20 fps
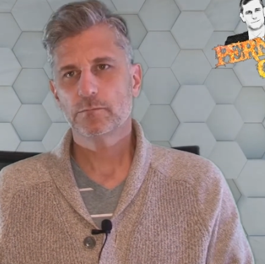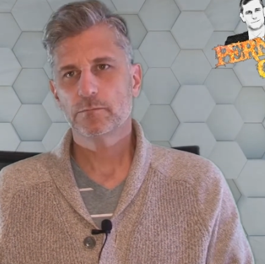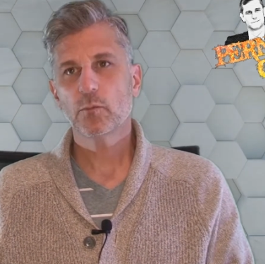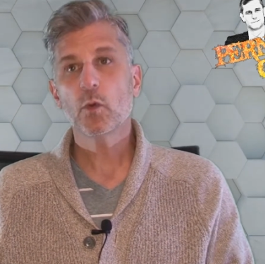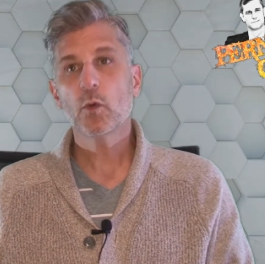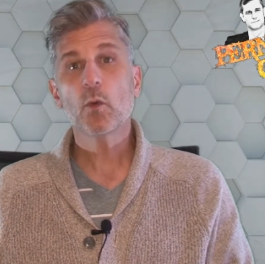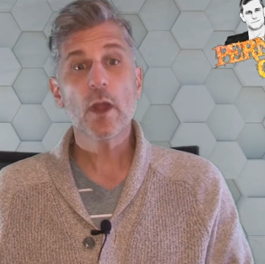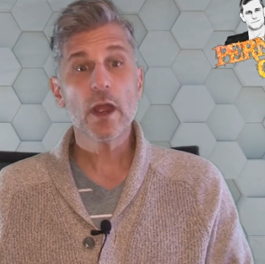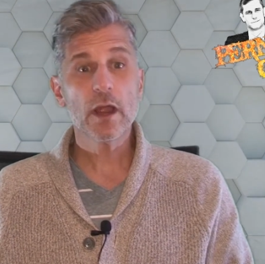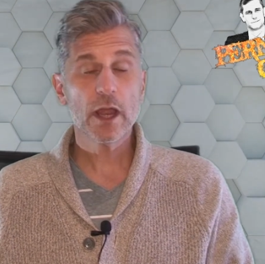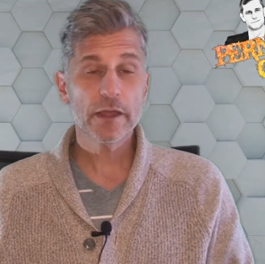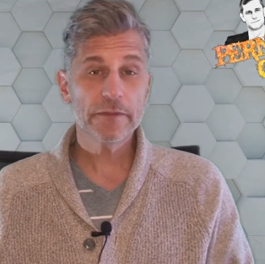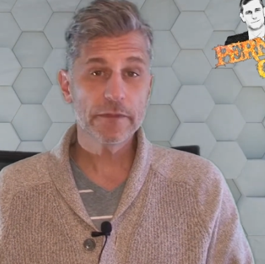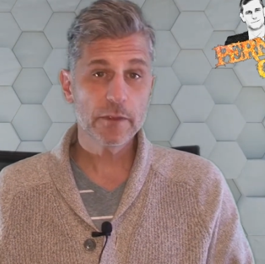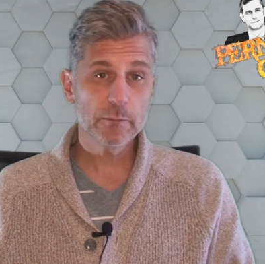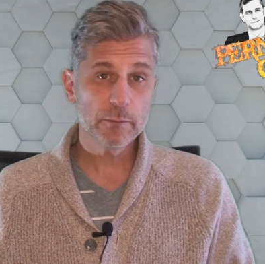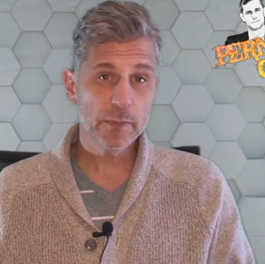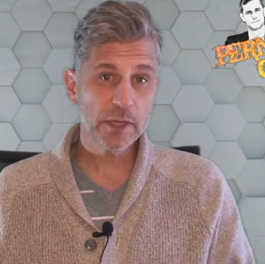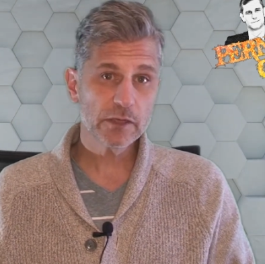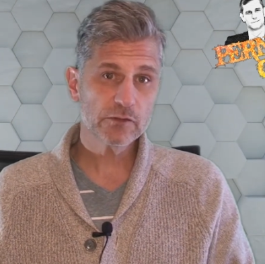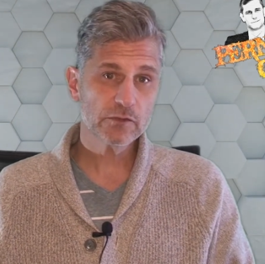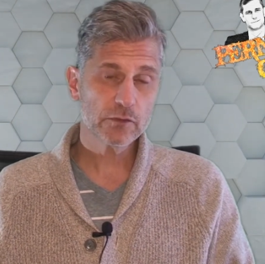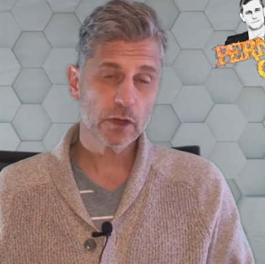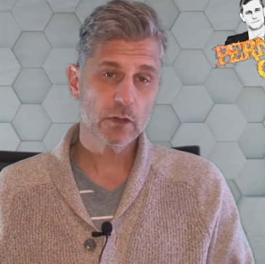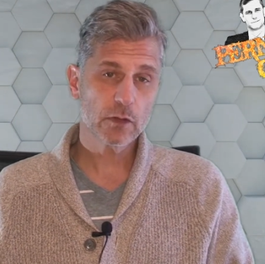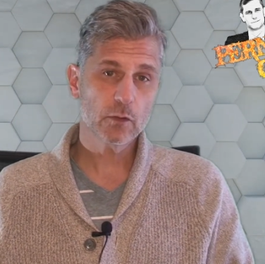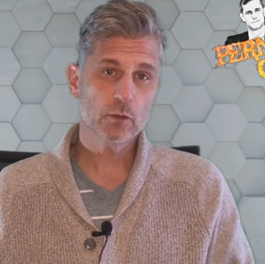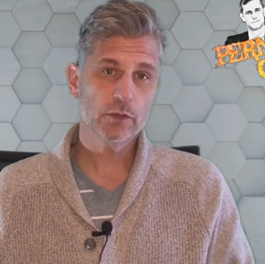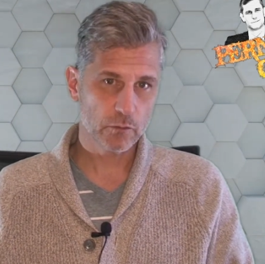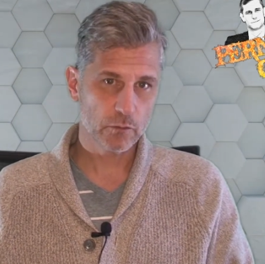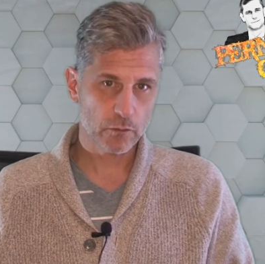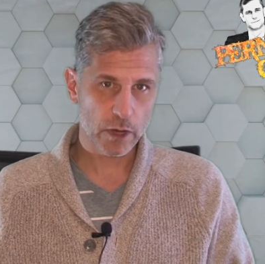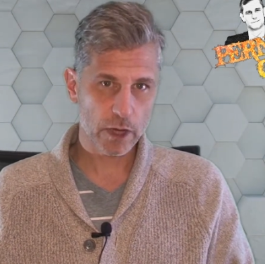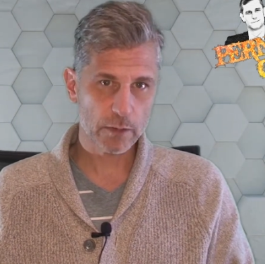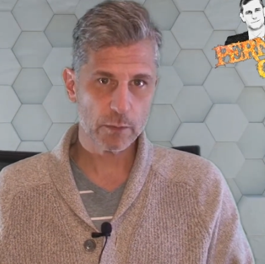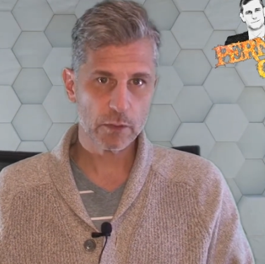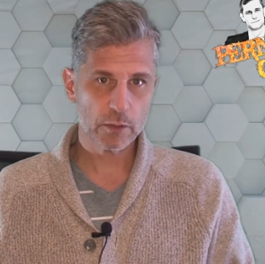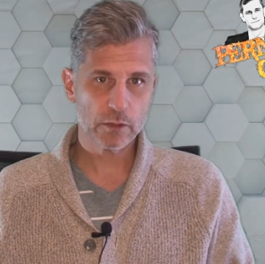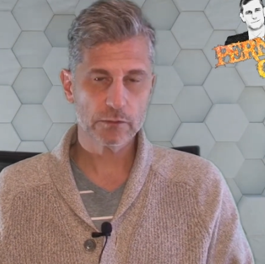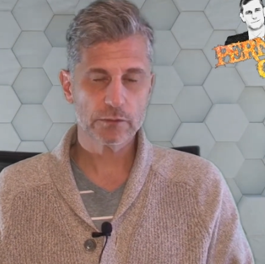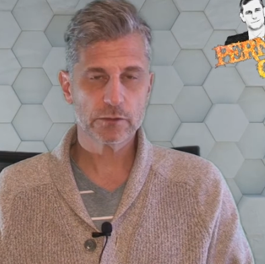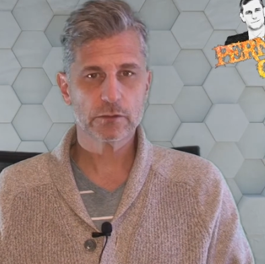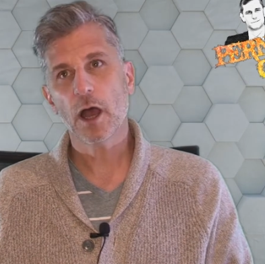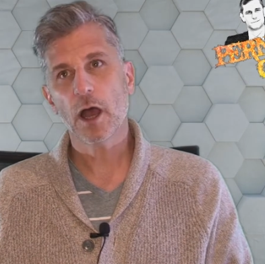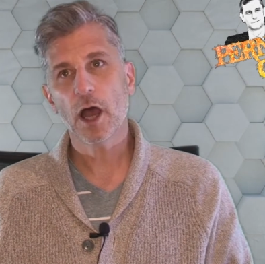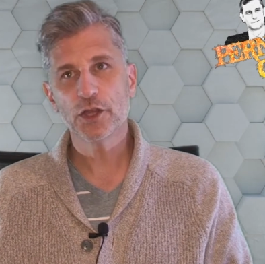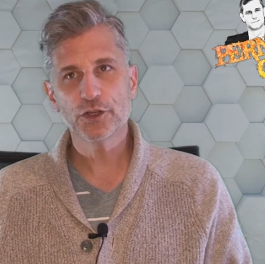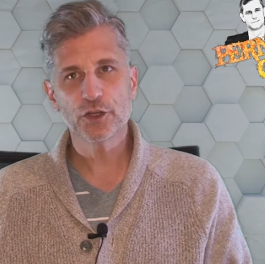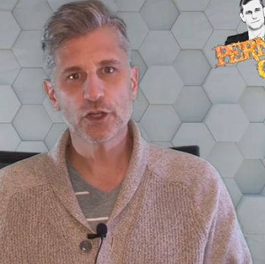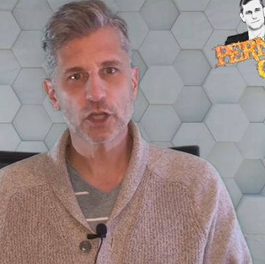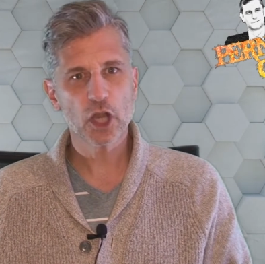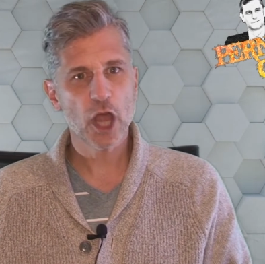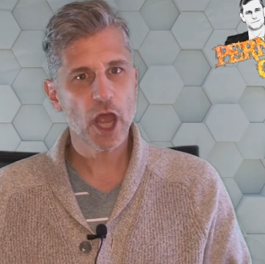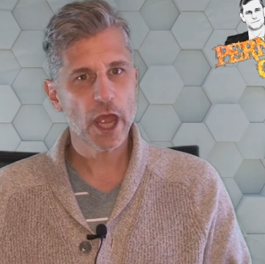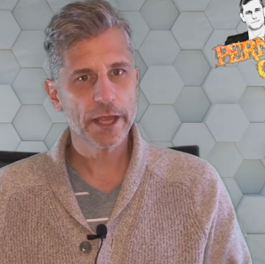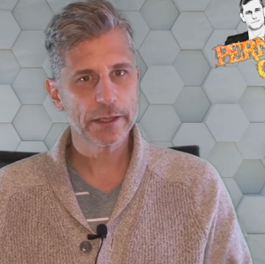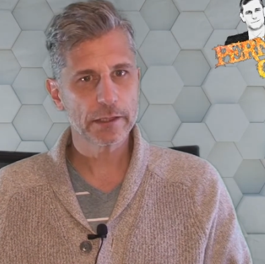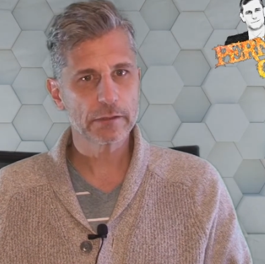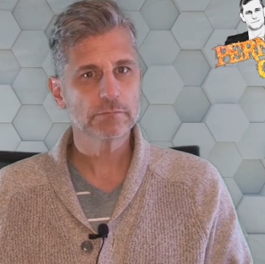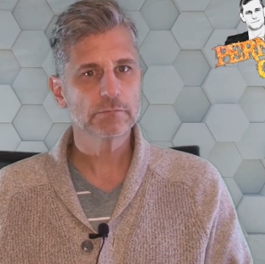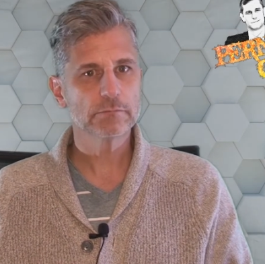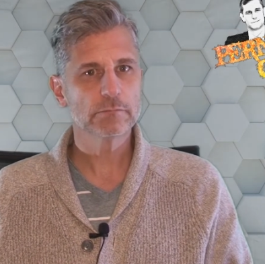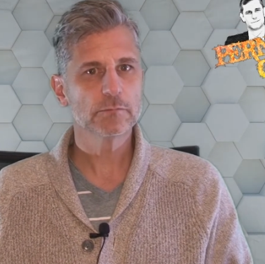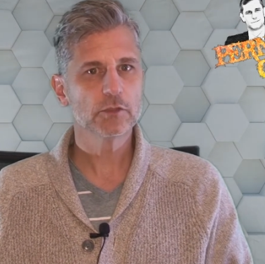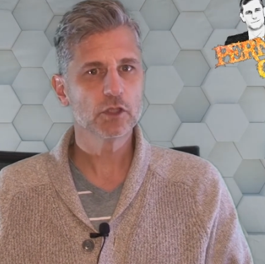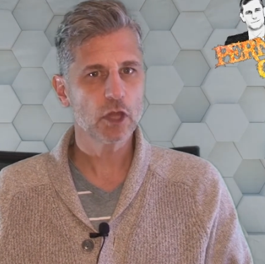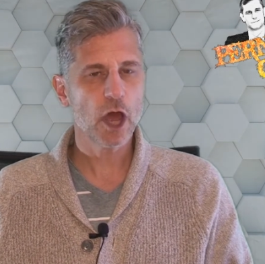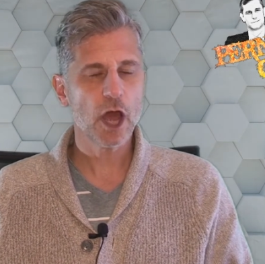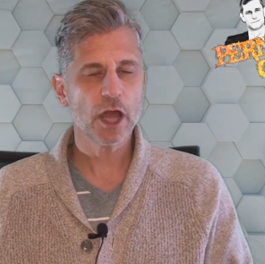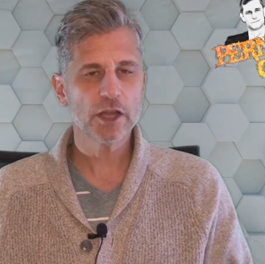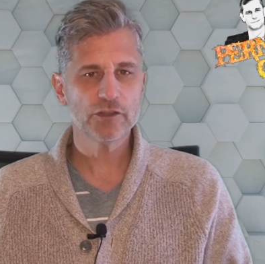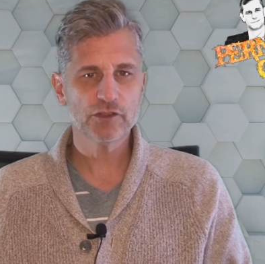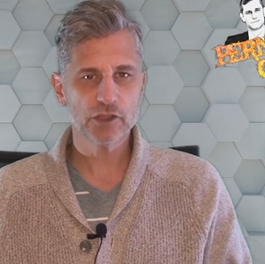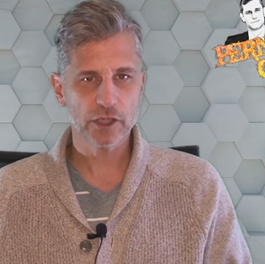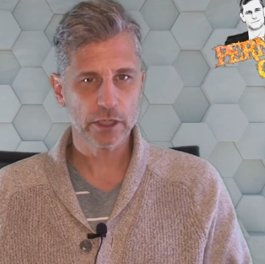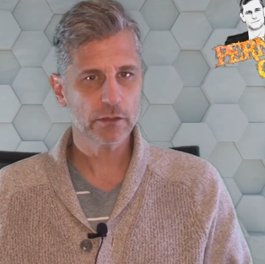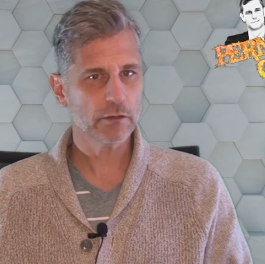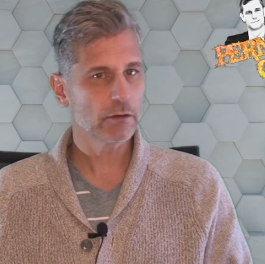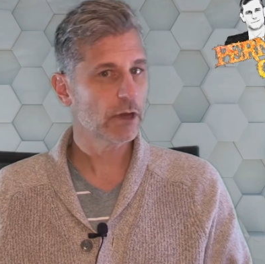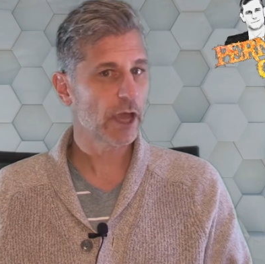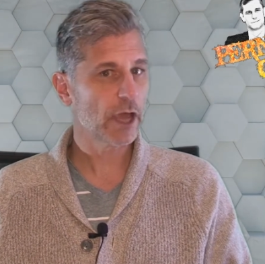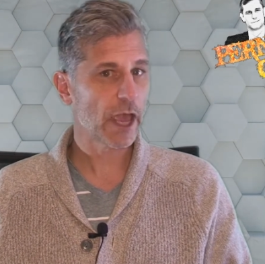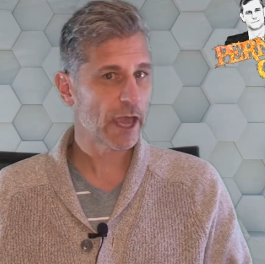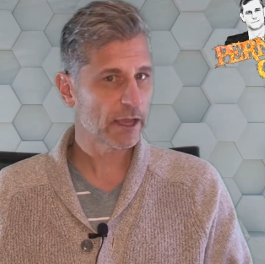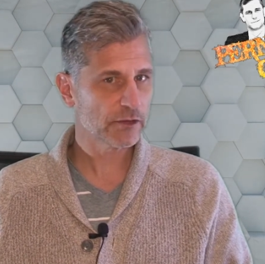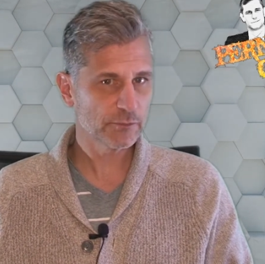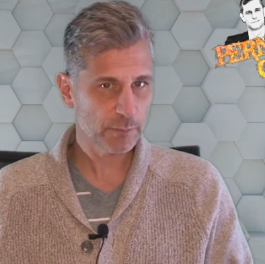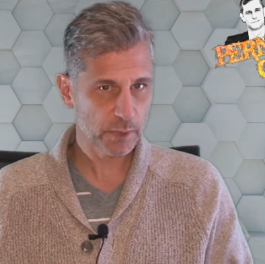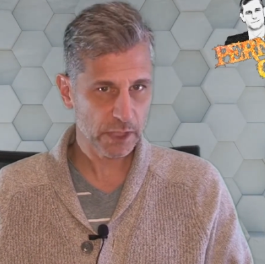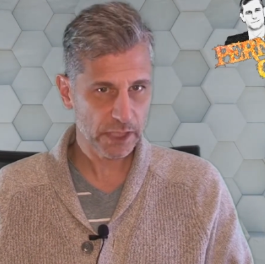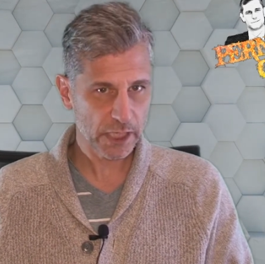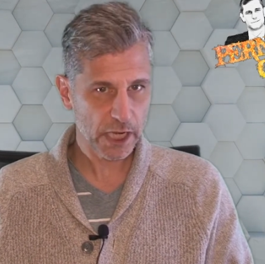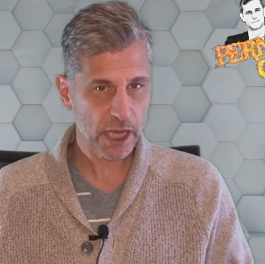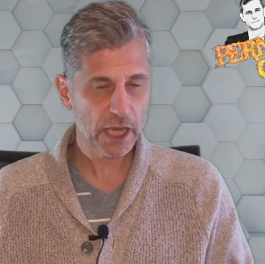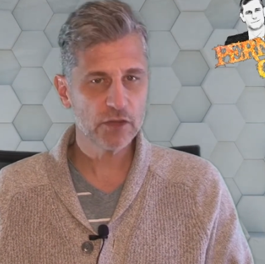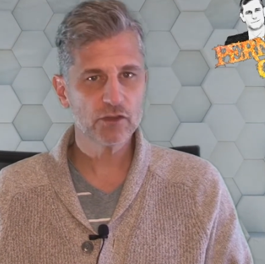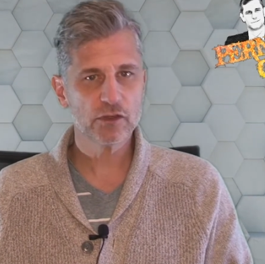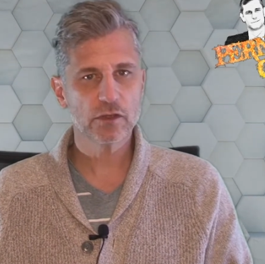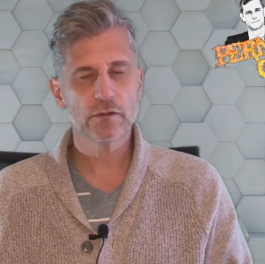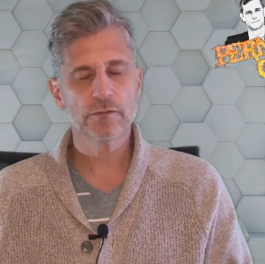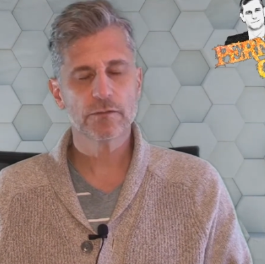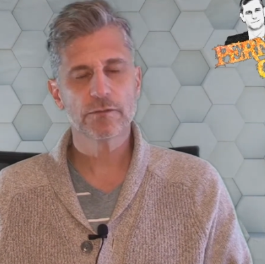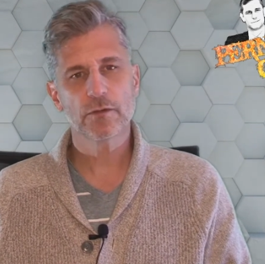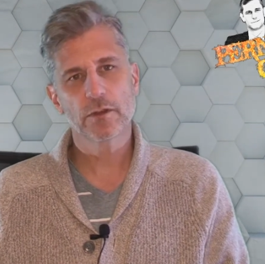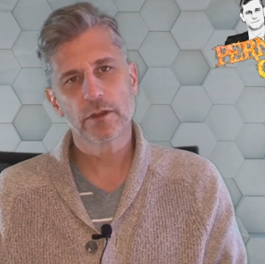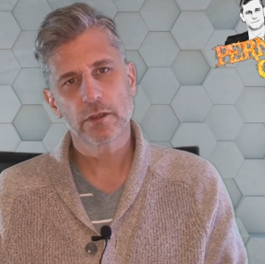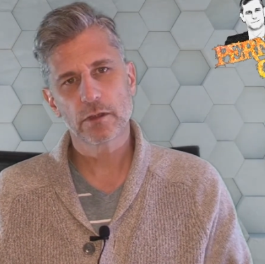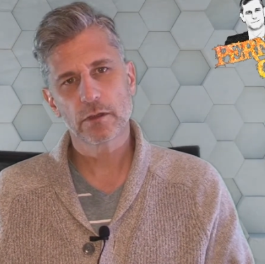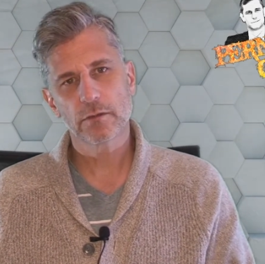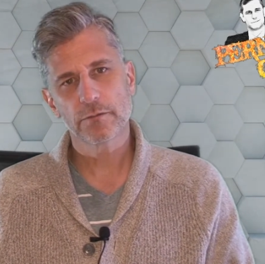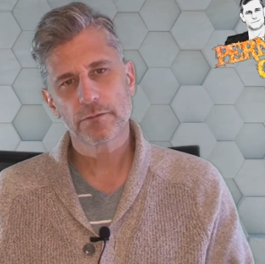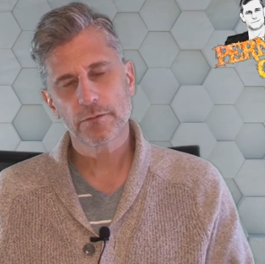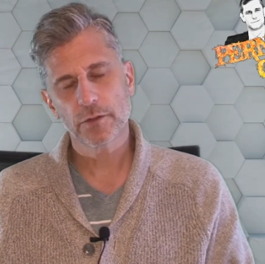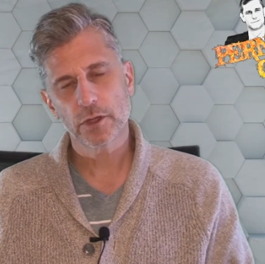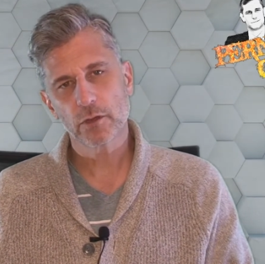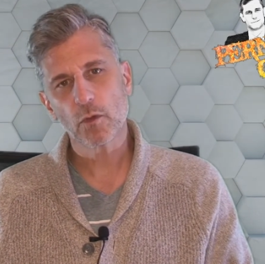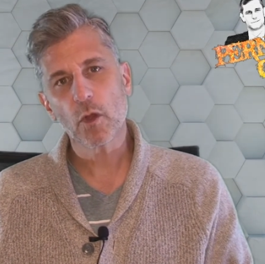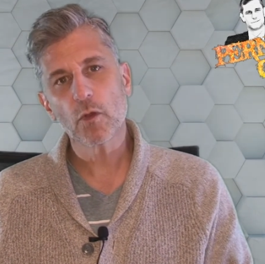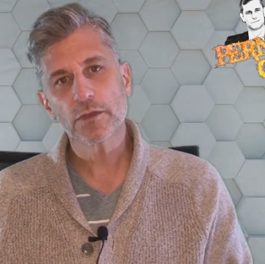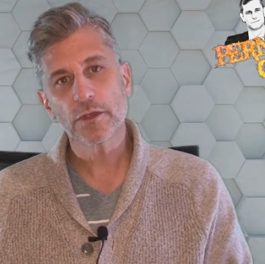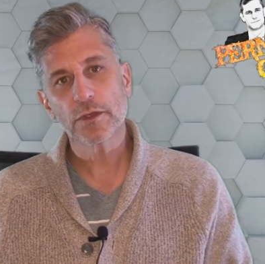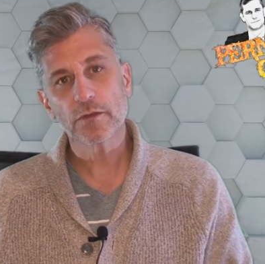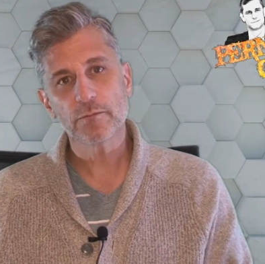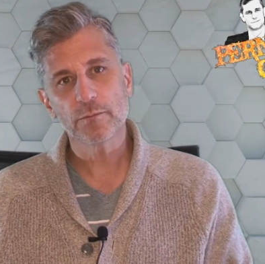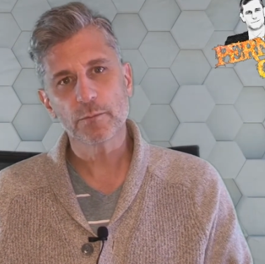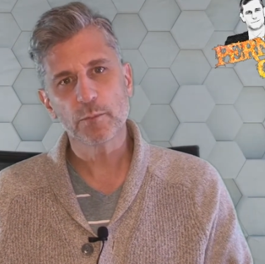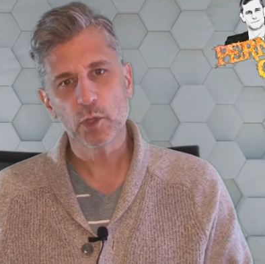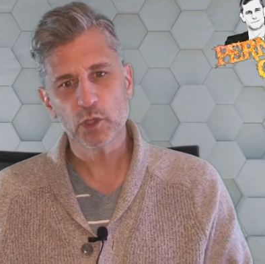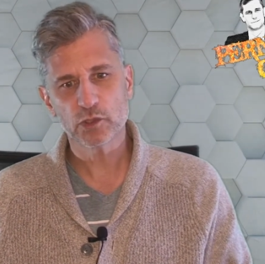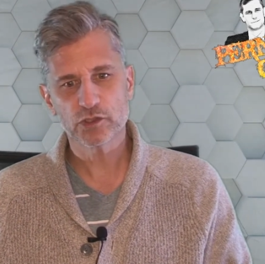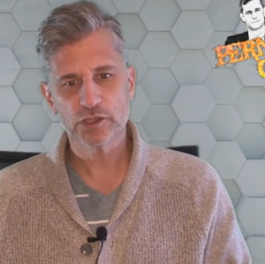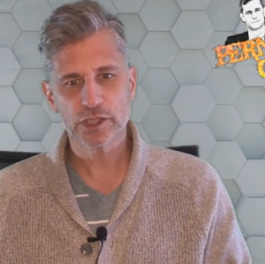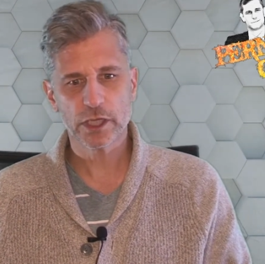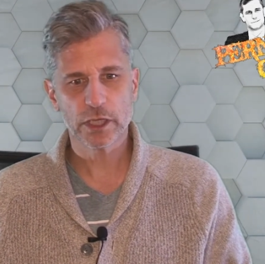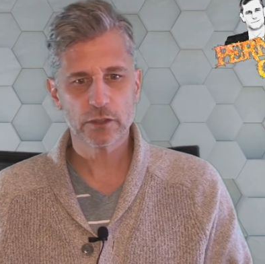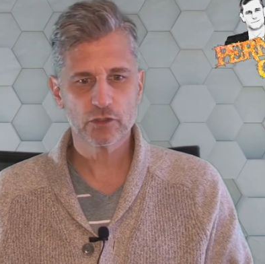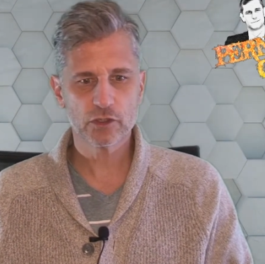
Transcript: Where I had the biggest struggle with Graeber's underlying logic or explanation for the growth of bullshit